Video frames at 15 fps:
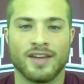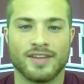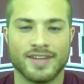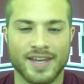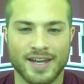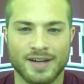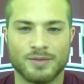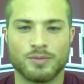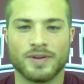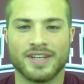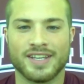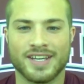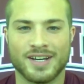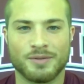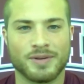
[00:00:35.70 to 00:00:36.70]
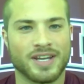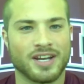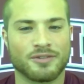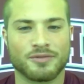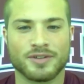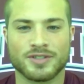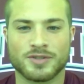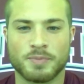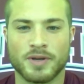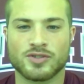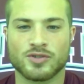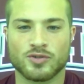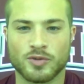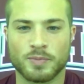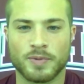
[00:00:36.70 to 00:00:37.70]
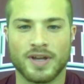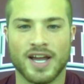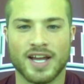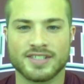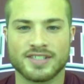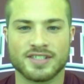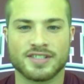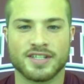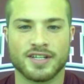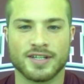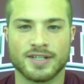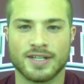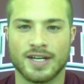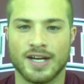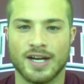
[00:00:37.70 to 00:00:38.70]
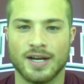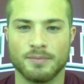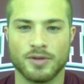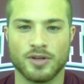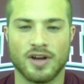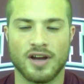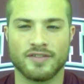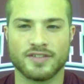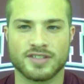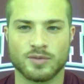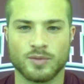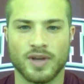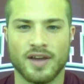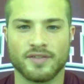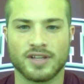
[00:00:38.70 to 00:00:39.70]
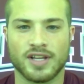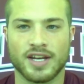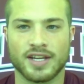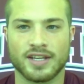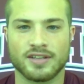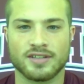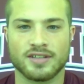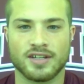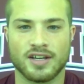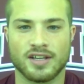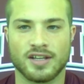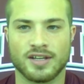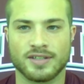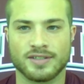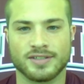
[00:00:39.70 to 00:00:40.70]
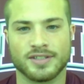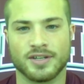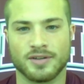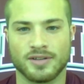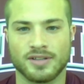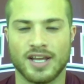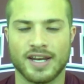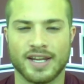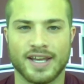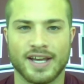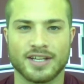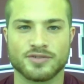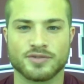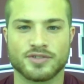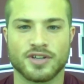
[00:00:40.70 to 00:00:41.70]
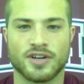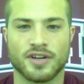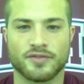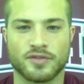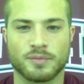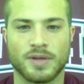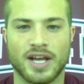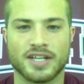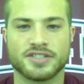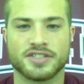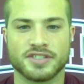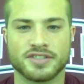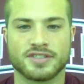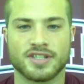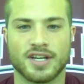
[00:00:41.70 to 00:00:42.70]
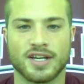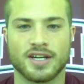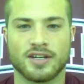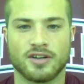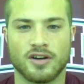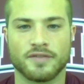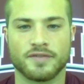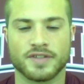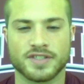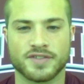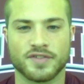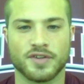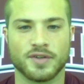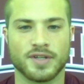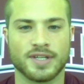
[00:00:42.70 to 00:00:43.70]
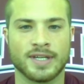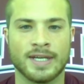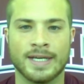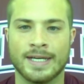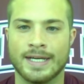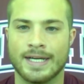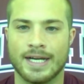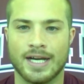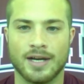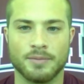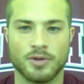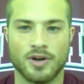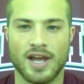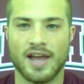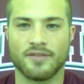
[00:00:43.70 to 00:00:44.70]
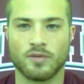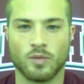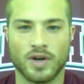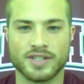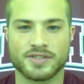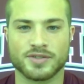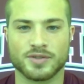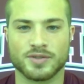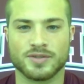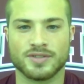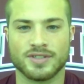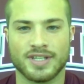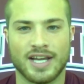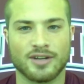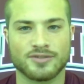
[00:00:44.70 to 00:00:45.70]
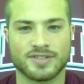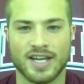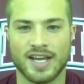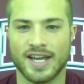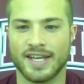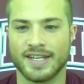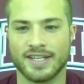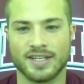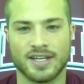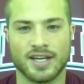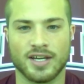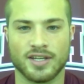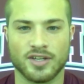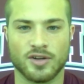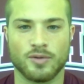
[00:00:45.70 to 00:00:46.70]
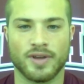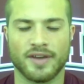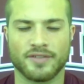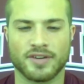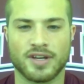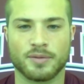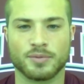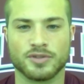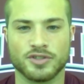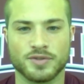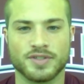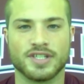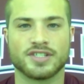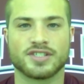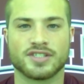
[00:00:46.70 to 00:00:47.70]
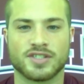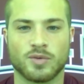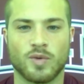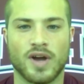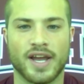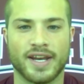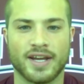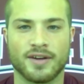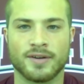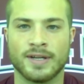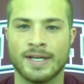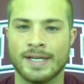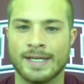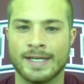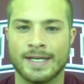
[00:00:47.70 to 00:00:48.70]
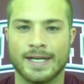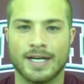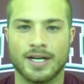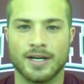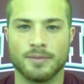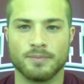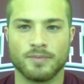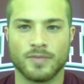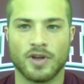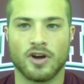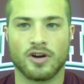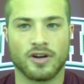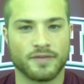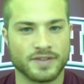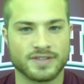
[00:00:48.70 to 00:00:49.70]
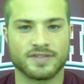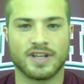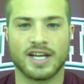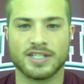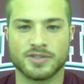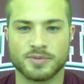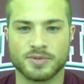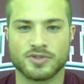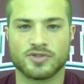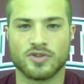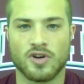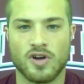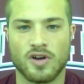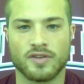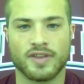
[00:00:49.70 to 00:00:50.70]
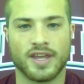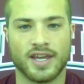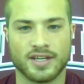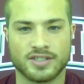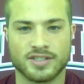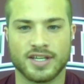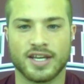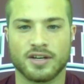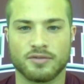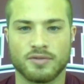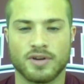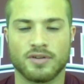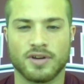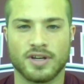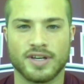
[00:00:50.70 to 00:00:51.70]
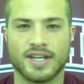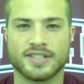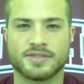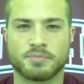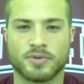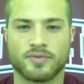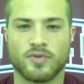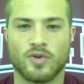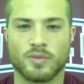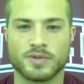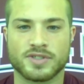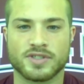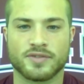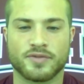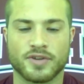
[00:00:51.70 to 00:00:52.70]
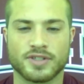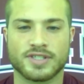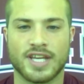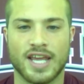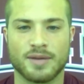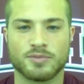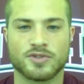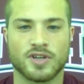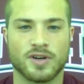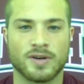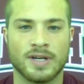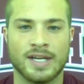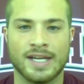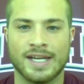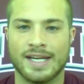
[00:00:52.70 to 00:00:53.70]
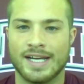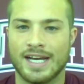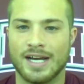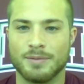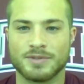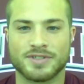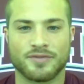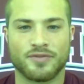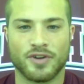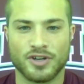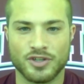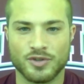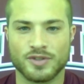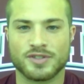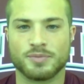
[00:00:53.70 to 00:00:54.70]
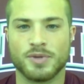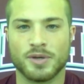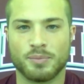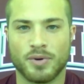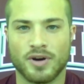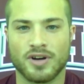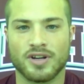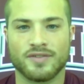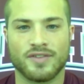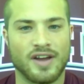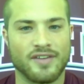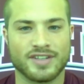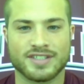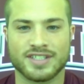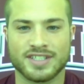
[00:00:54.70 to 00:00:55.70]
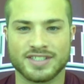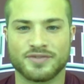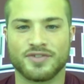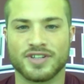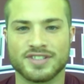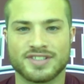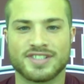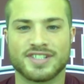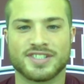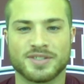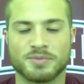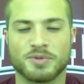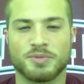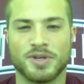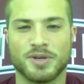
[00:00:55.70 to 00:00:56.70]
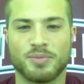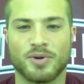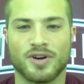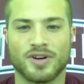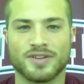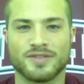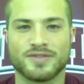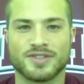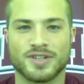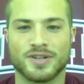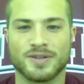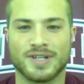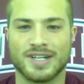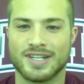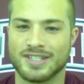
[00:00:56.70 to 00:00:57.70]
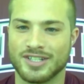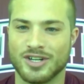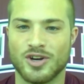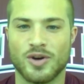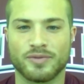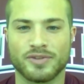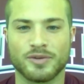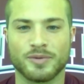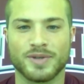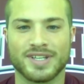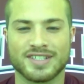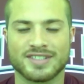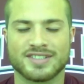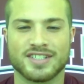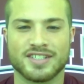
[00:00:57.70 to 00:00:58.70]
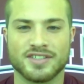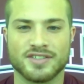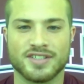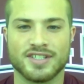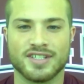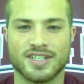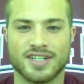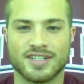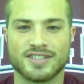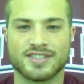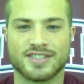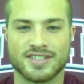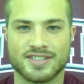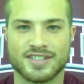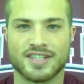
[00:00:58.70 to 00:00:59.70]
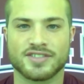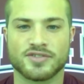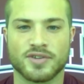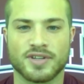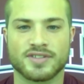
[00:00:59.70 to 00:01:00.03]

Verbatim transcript: Yeah, we uh, we got a real special group of guys this year. Um, you know, obviously we have a lot of uh, you know, a lot of guys returning from last year's uh, offensive unit. Um, you know, having Wetzel outside, and uh, you know, we have a couple of new additions at wideout. Um, our offensive line's been strong. They actually had a, a nice performance in the first game, so um, it's a fun unit to be a part of. Obviously, it's a fun system to be a part of. So, uh, you know, hopefully we can continue the, uh, the, success throughout the